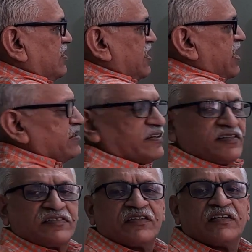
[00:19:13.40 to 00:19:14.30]
as it
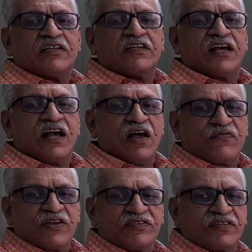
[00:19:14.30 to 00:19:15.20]
is
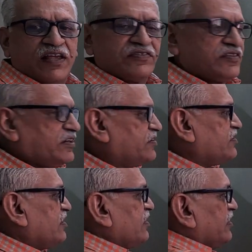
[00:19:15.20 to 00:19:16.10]
half range sine series,
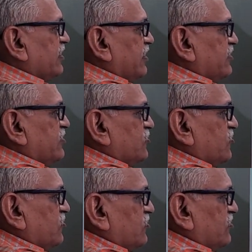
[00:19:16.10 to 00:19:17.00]

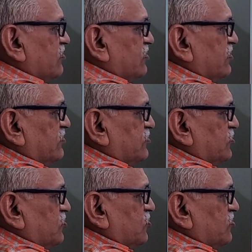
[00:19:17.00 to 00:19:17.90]
a0 is
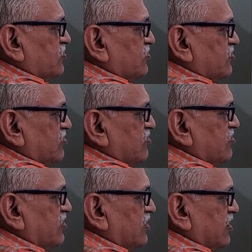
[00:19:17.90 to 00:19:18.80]
0,
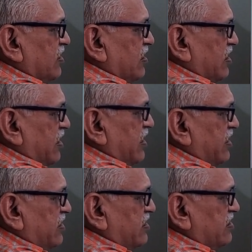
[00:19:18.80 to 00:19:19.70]

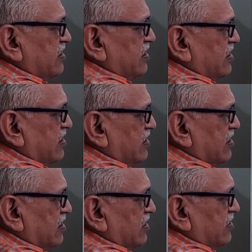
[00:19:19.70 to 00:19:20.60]
an
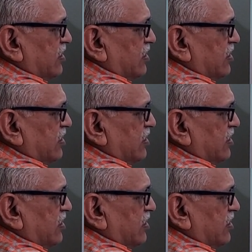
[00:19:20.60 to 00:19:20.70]
is